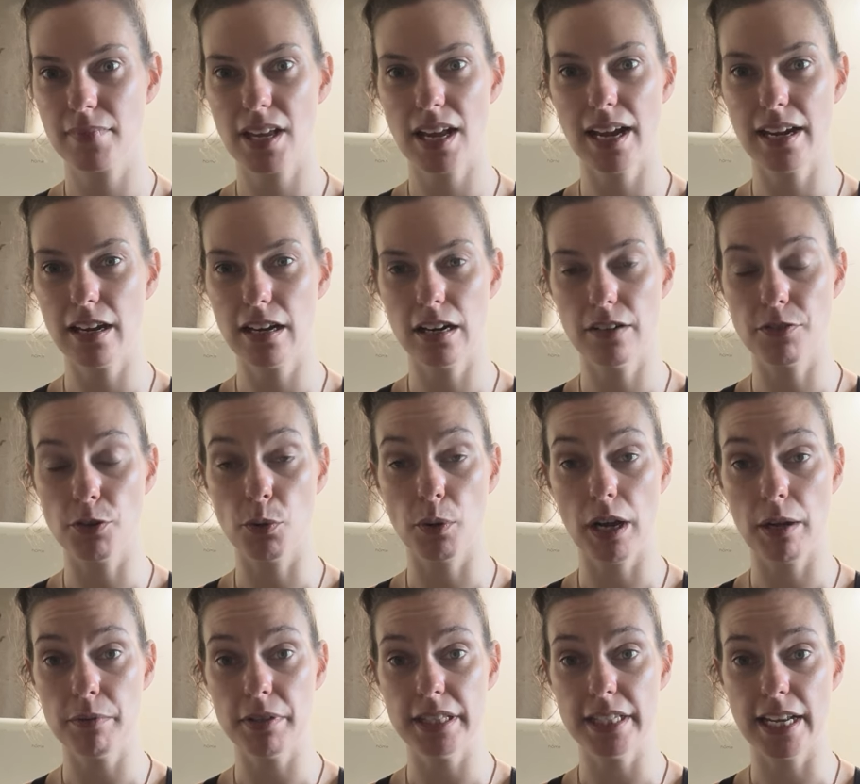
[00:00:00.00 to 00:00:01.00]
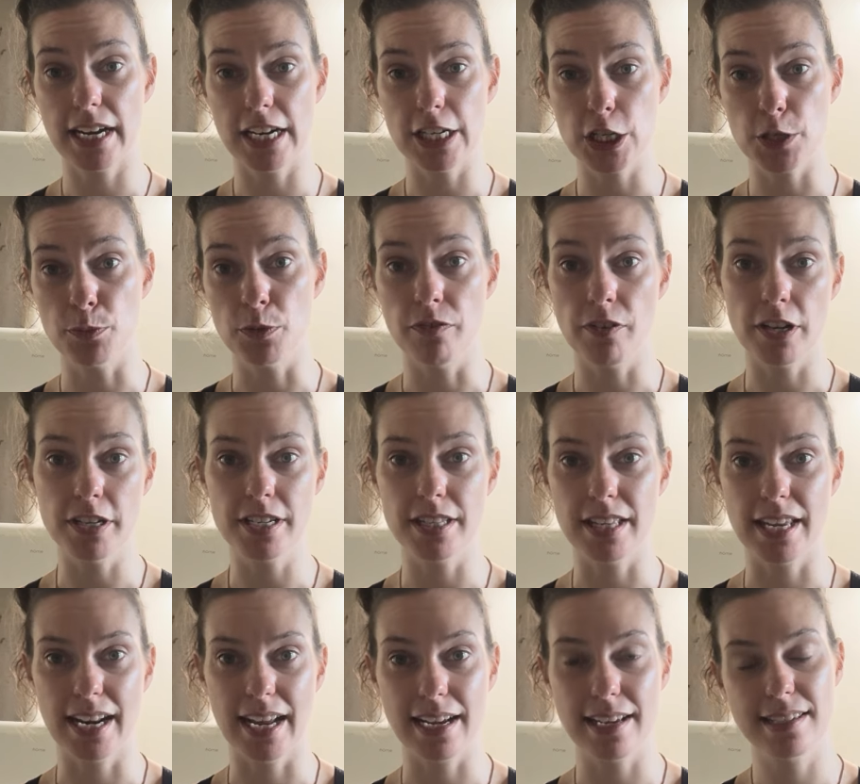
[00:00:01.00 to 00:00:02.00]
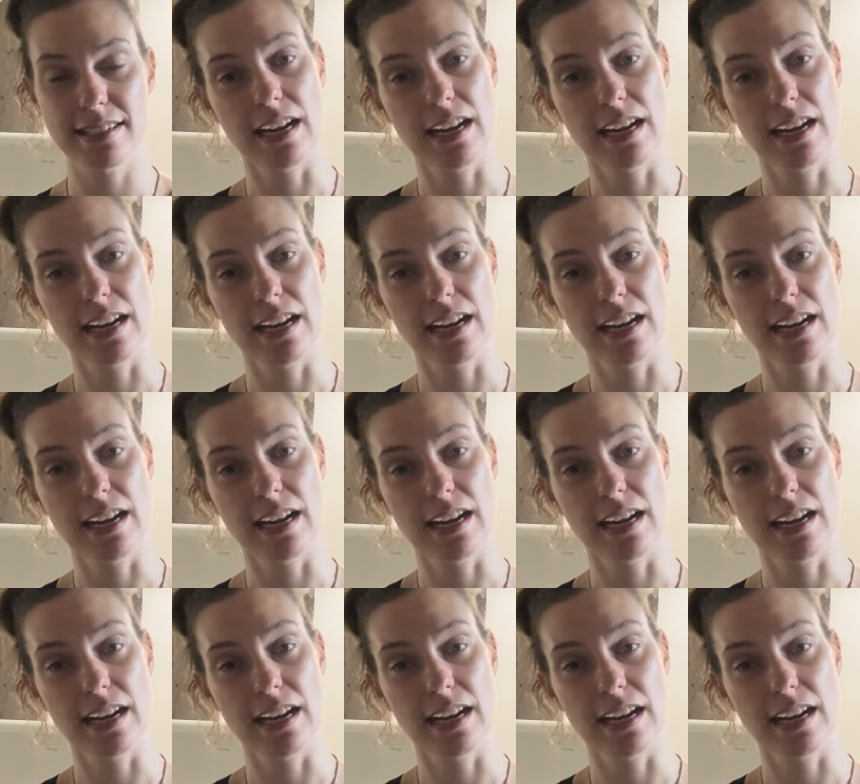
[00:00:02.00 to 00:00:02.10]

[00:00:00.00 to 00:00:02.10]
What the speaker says: I get overwhelmed and then I just move on to the next